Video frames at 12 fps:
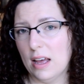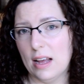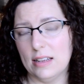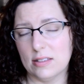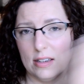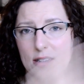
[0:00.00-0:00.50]

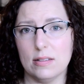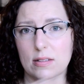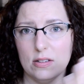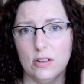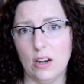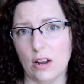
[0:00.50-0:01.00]
it's going to,
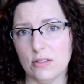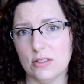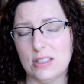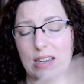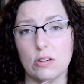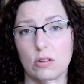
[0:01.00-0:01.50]
you know,
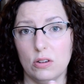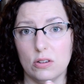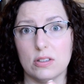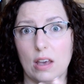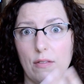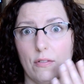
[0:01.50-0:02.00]
sit on your
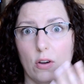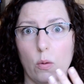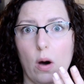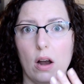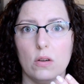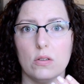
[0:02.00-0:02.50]
skin for
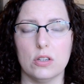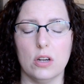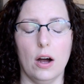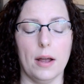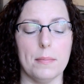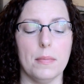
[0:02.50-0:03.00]
quite a long
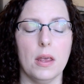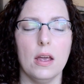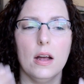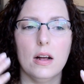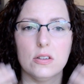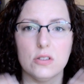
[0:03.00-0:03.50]
time.
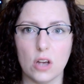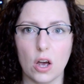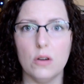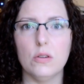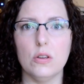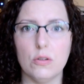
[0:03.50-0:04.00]

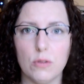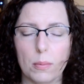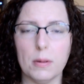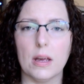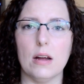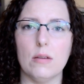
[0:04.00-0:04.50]
So you're
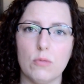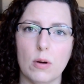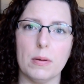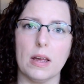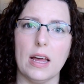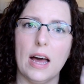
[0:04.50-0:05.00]
rubbing
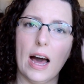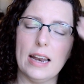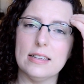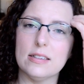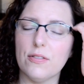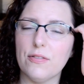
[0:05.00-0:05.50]
it, and
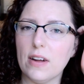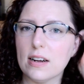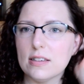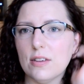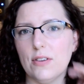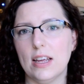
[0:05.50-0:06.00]
it's
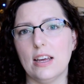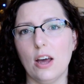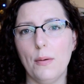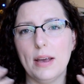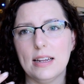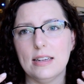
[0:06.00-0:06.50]
effectively
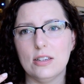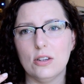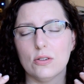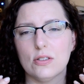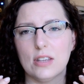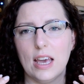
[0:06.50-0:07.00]
going into
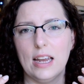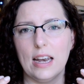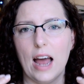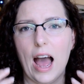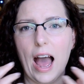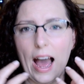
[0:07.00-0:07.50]
your
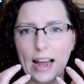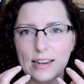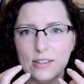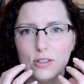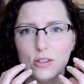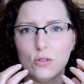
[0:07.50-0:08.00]
skin
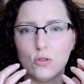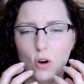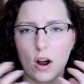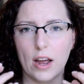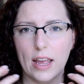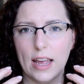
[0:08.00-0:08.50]
and
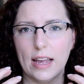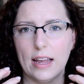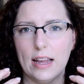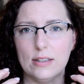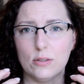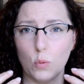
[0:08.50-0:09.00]
drying
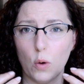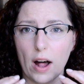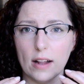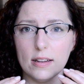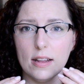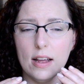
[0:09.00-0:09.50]
as
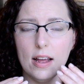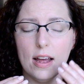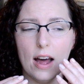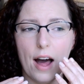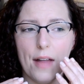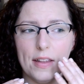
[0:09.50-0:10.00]
well,
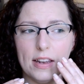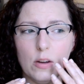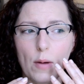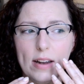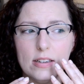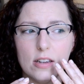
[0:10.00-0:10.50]
and then
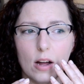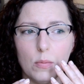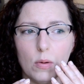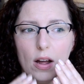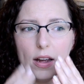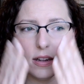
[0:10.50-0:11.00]
you end
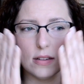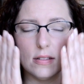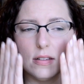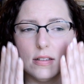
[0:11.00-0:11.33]
up like